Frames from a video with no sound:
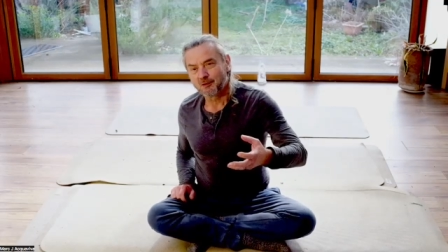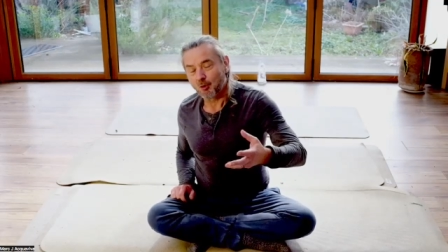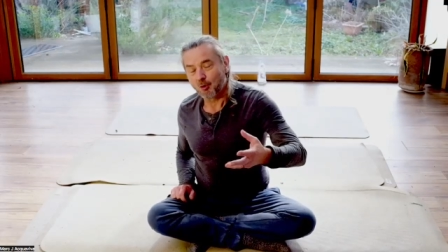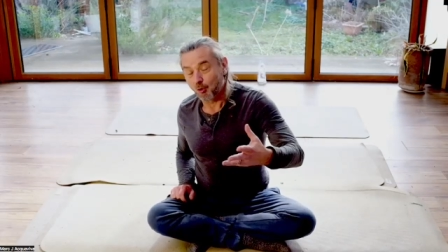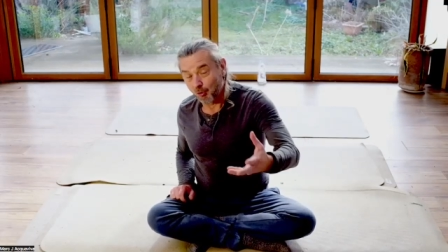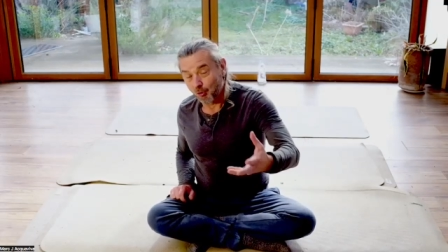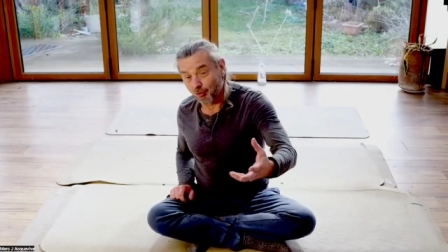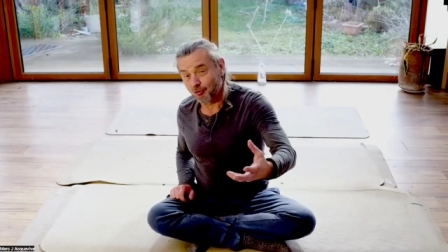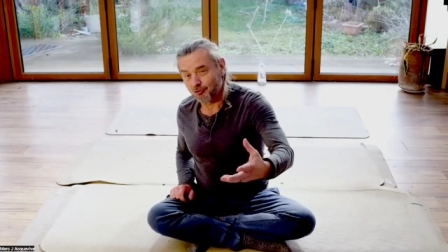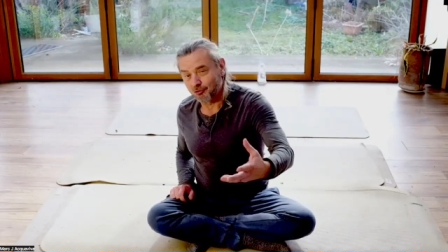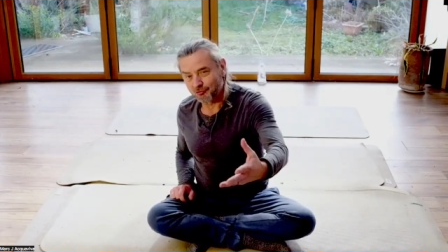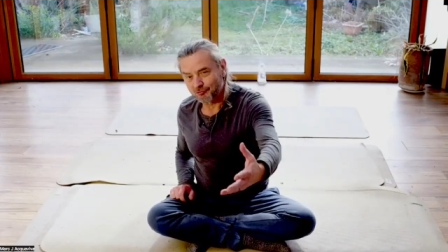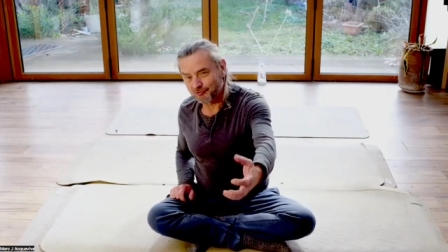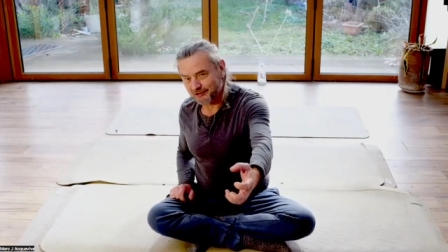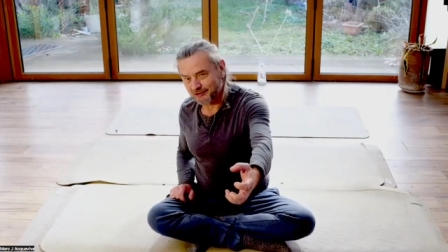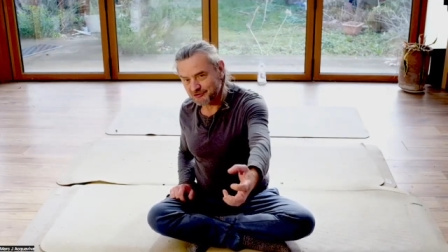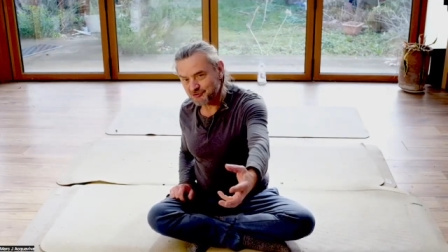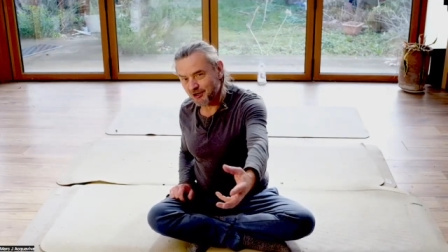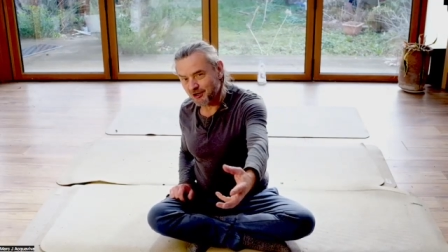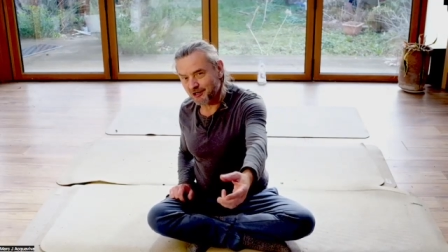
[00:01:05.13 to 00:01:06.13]
or
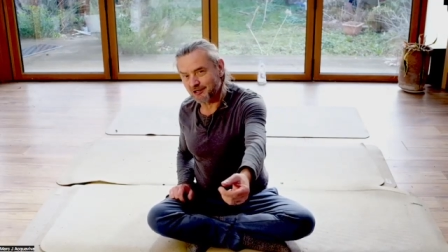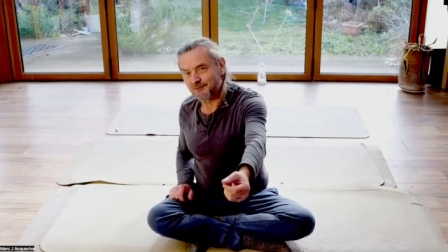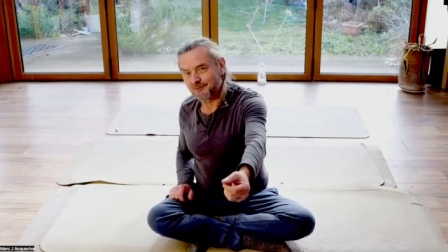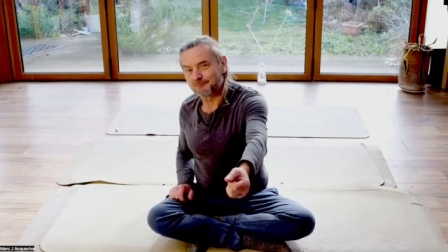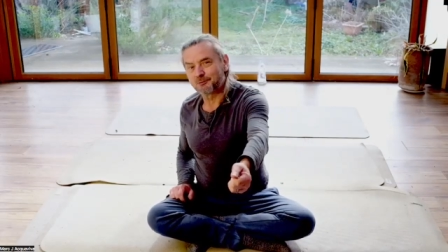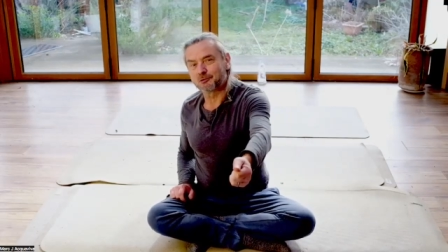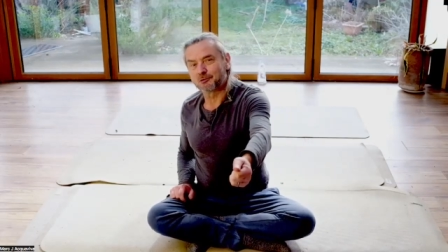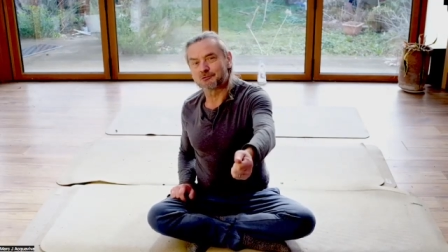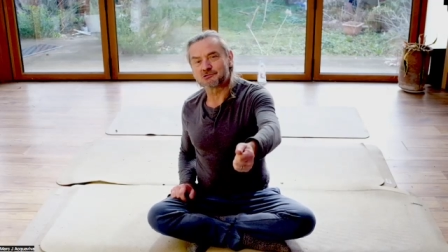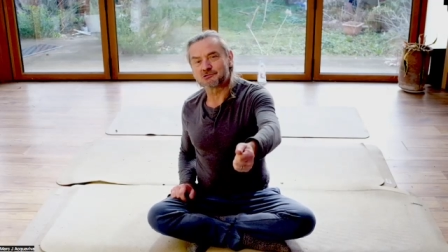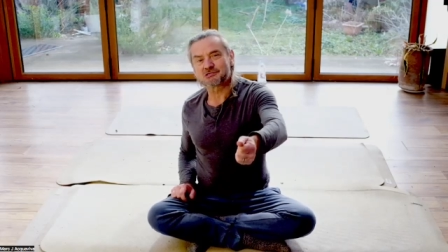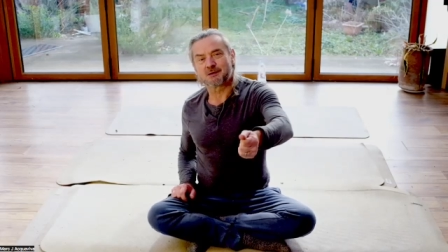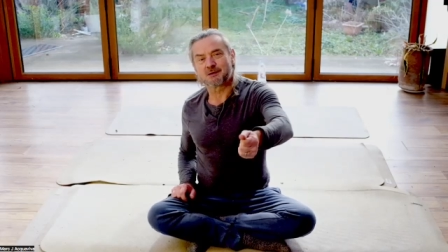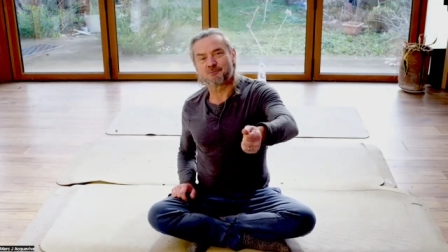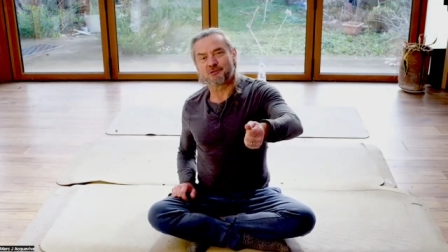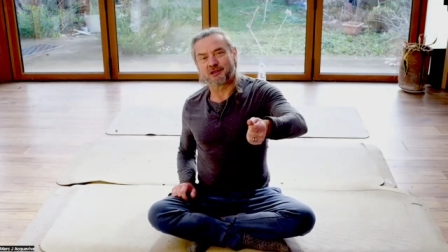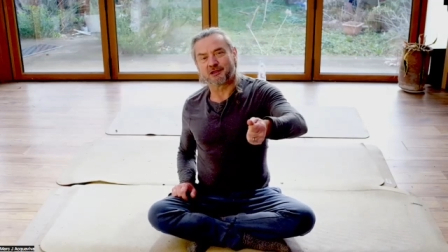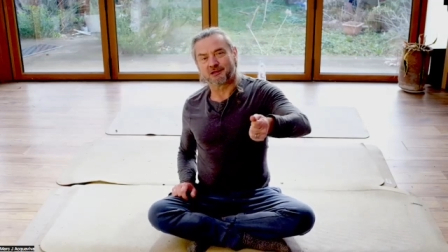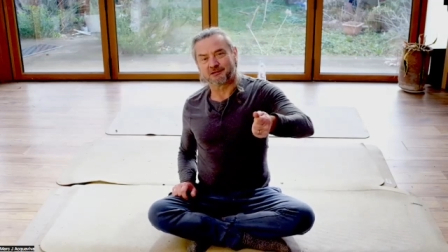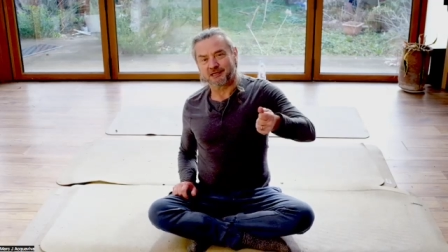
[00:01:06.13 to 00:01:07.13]
they try and pull
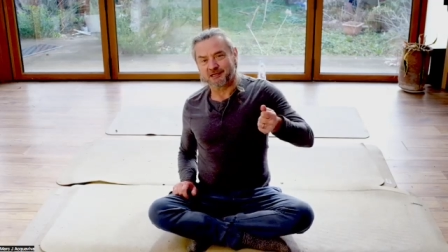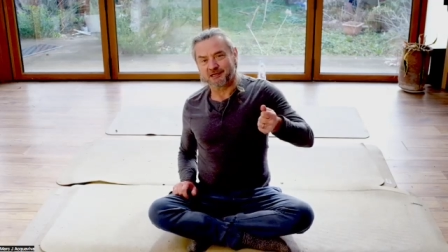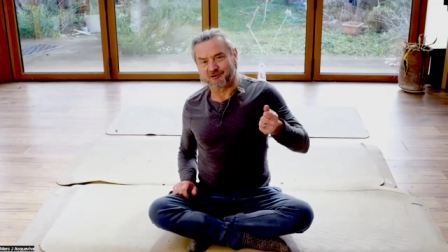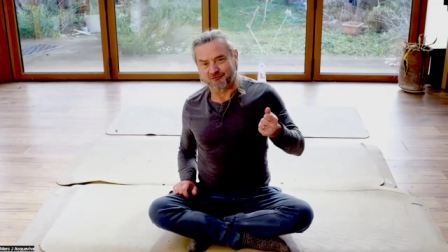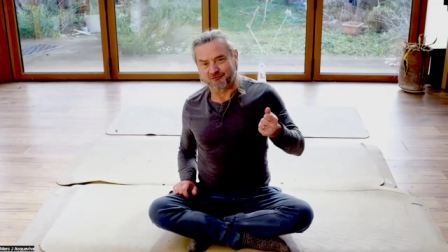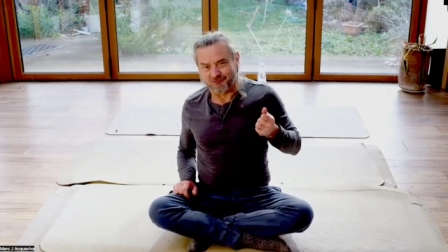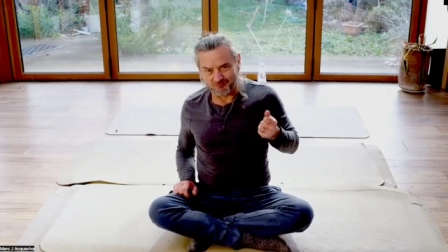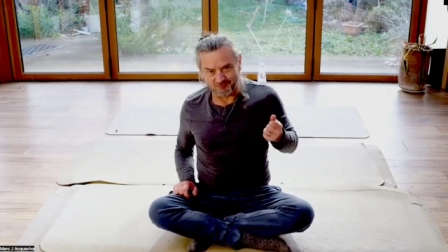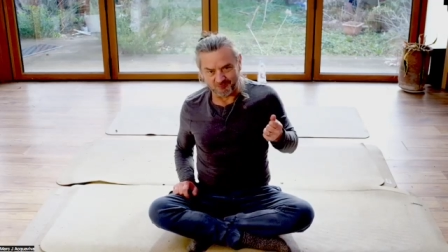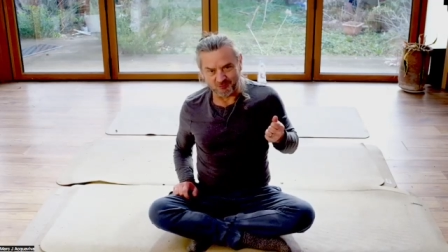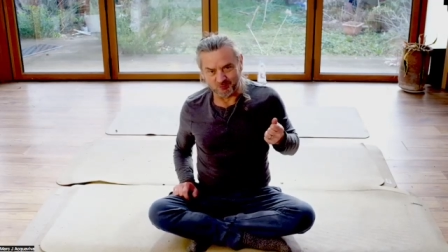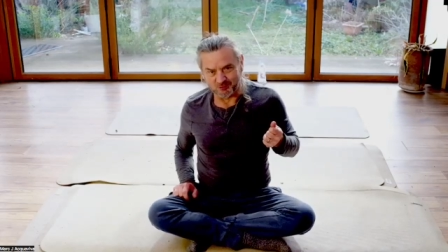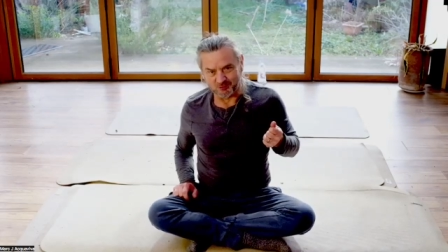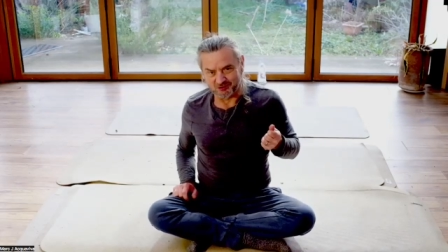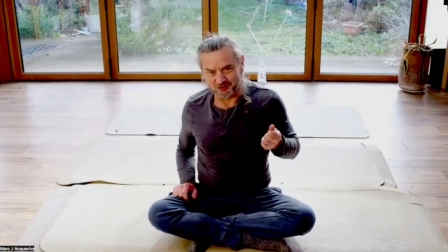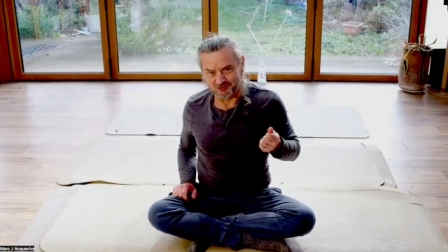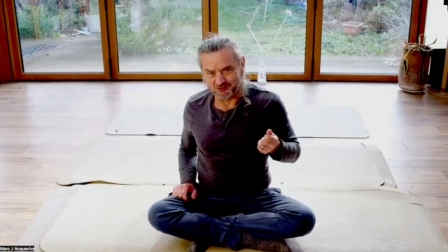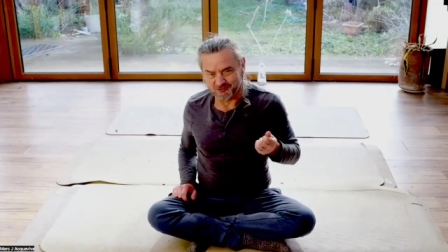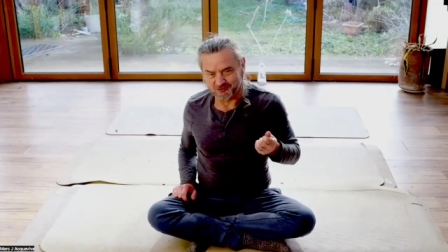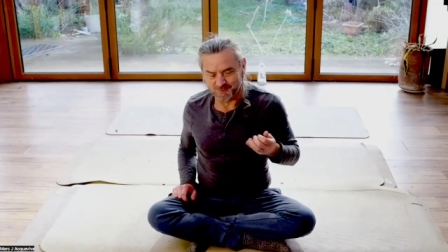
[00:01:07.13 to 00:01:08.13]
something in from the
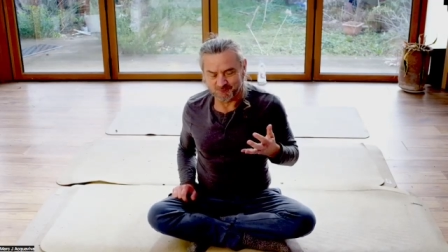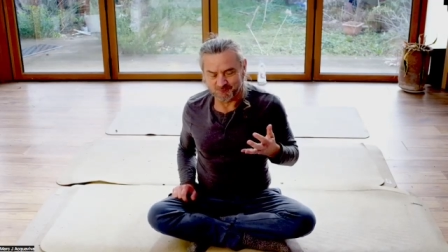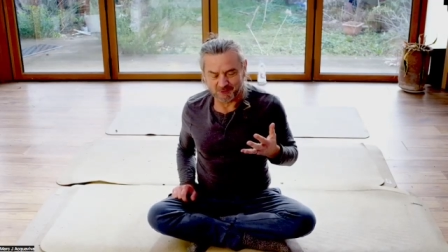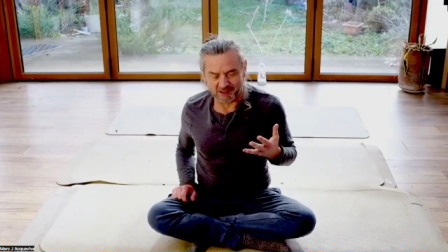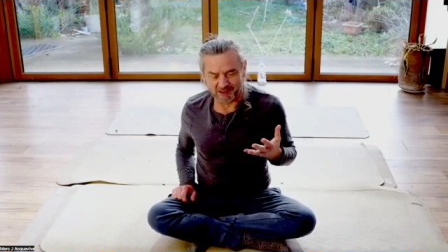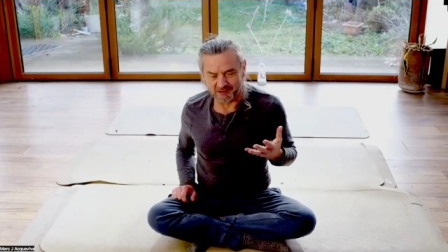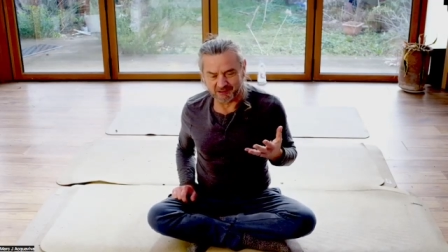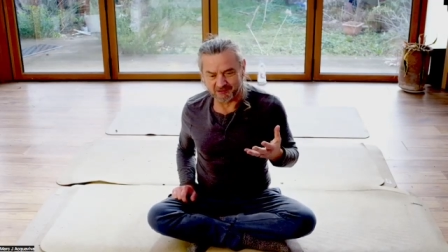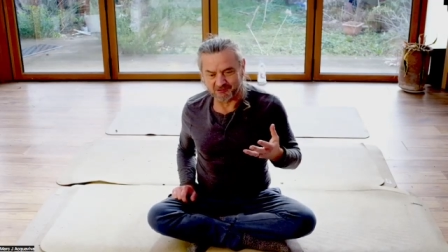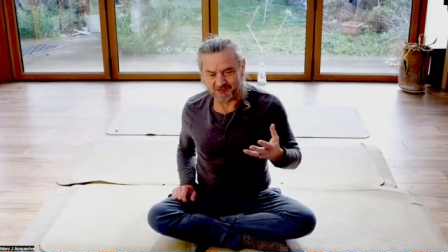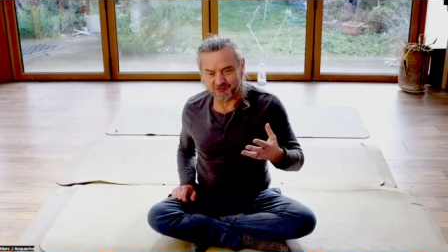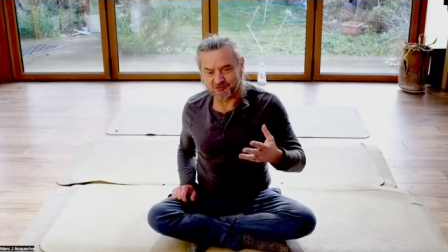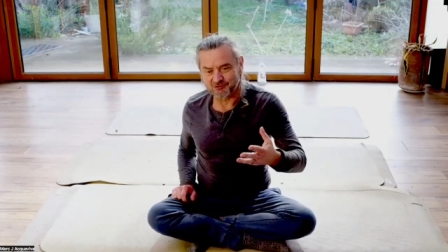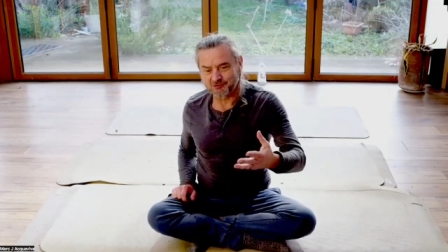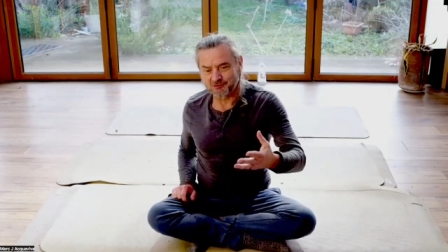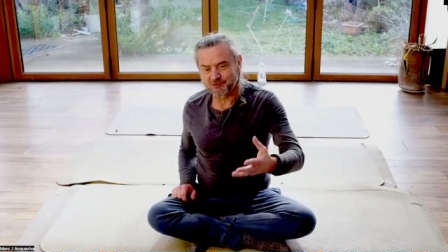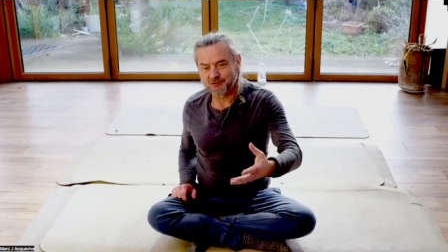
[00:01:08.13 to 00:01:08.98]
world, and